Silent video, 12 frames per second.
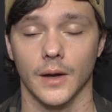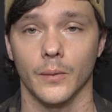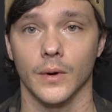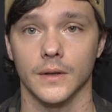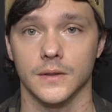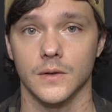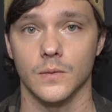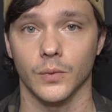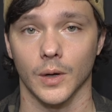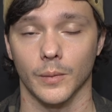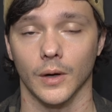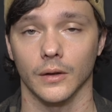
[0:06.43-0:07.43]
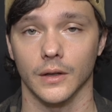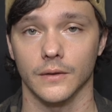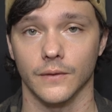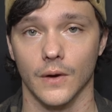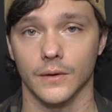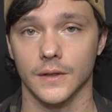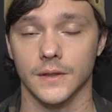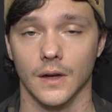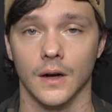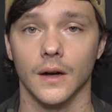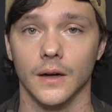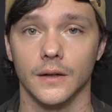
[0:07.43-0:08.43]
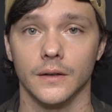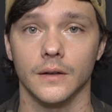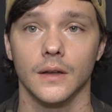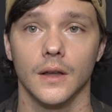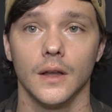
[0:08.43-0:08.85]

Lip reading: I want to primarily focus on